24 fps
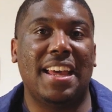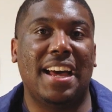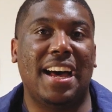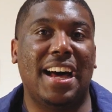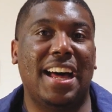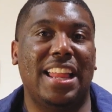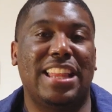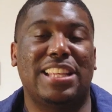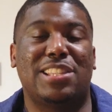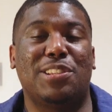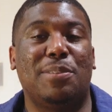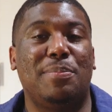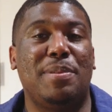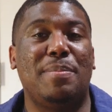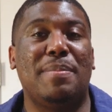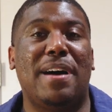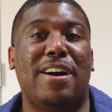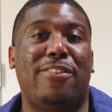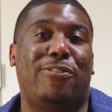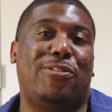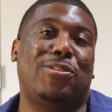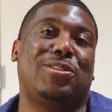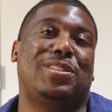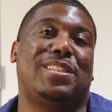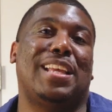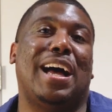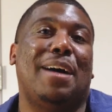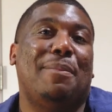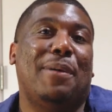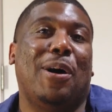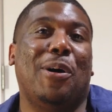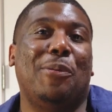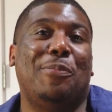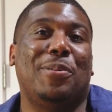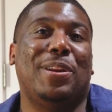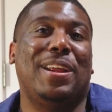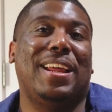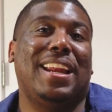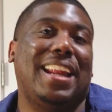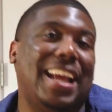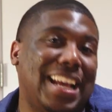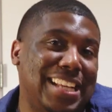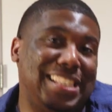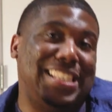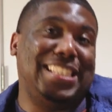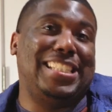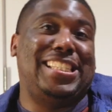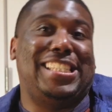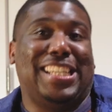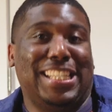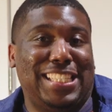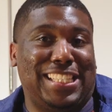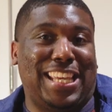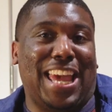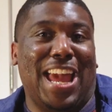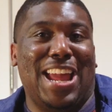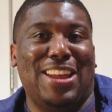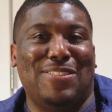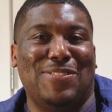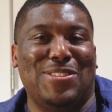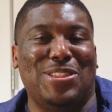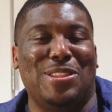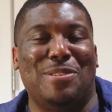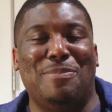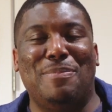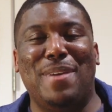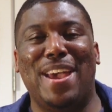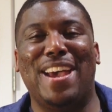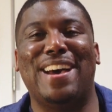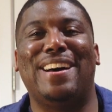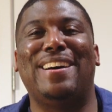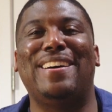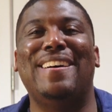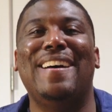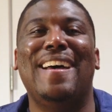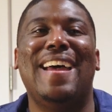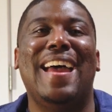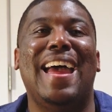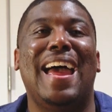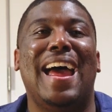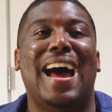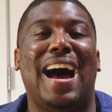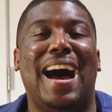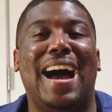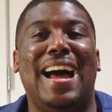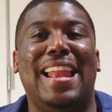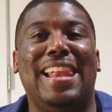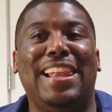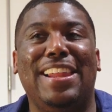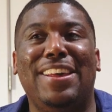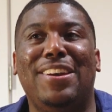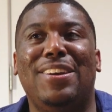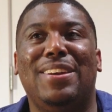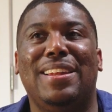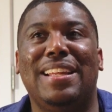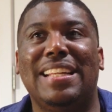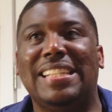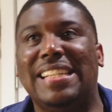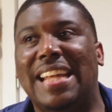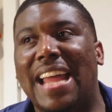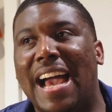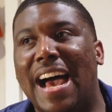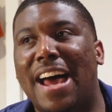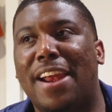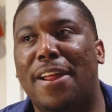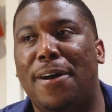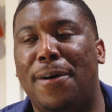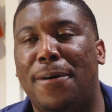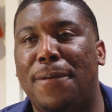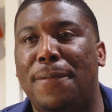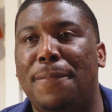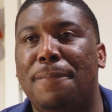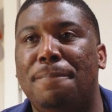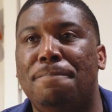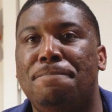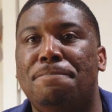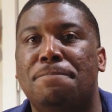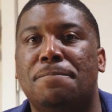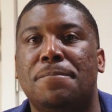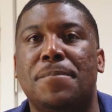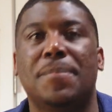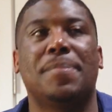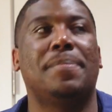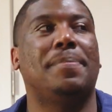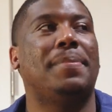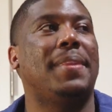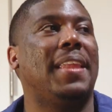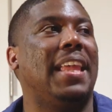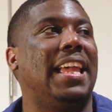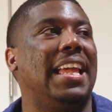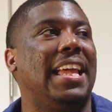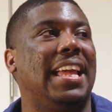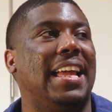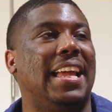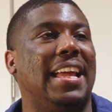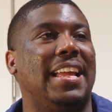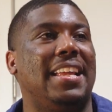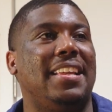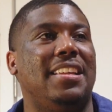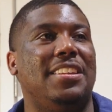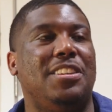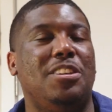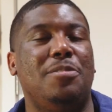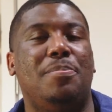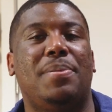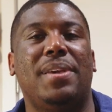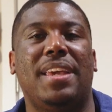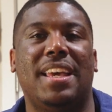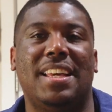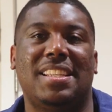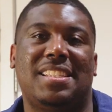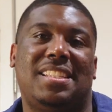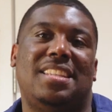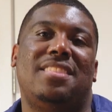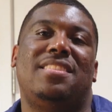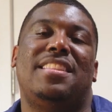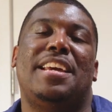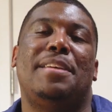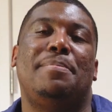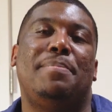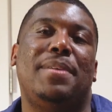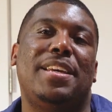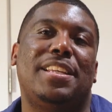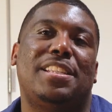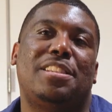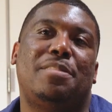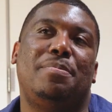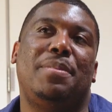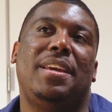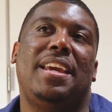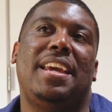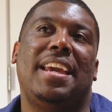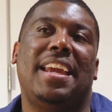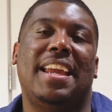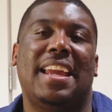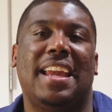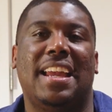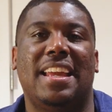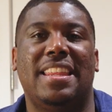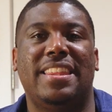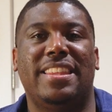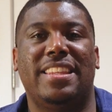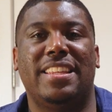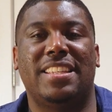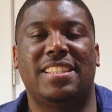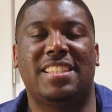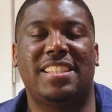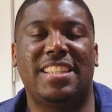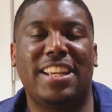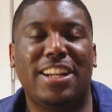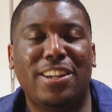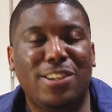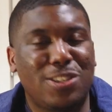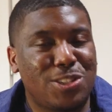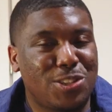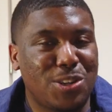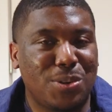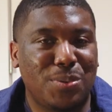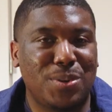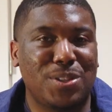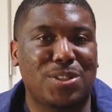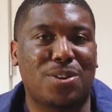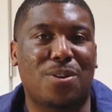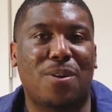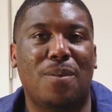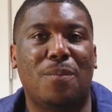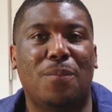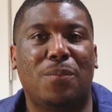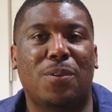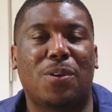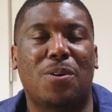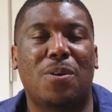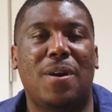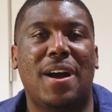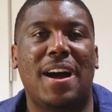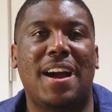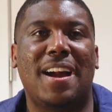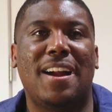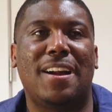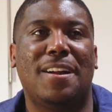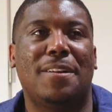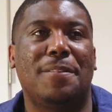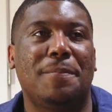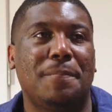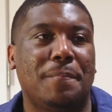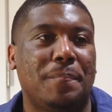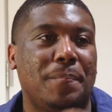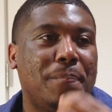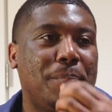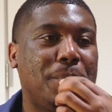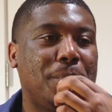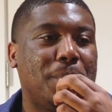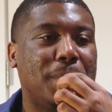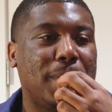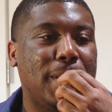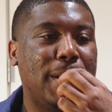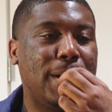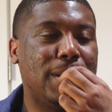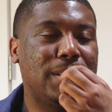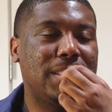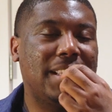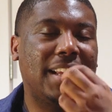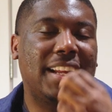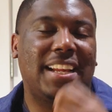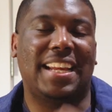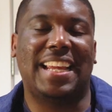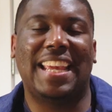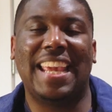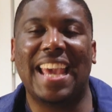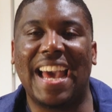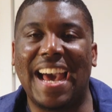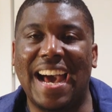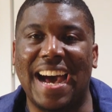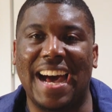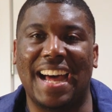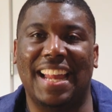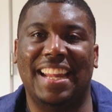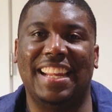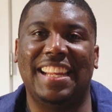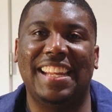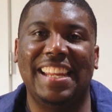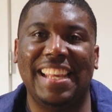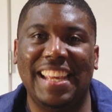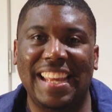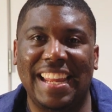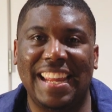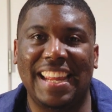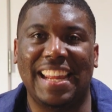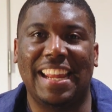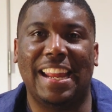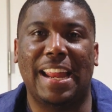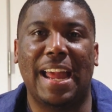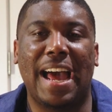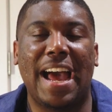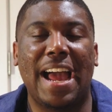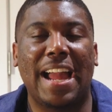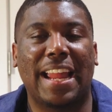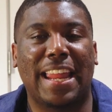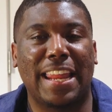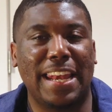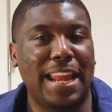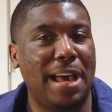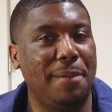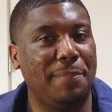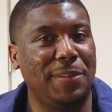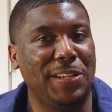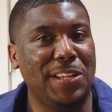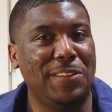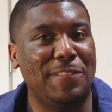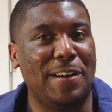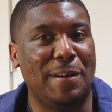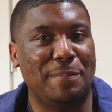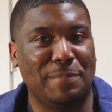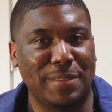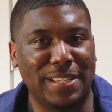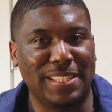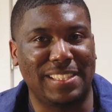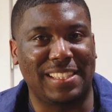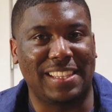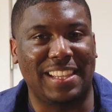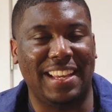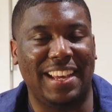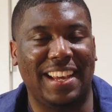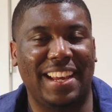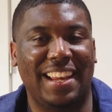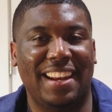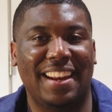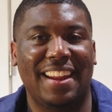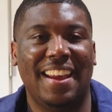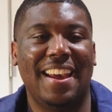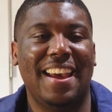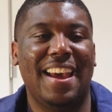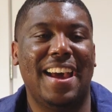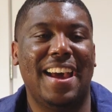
This will be my first time opening it as it just came in the mail. I literally got home. UPS said they missed me. The signature was required. I was like, golly, I cannot believe I missed that.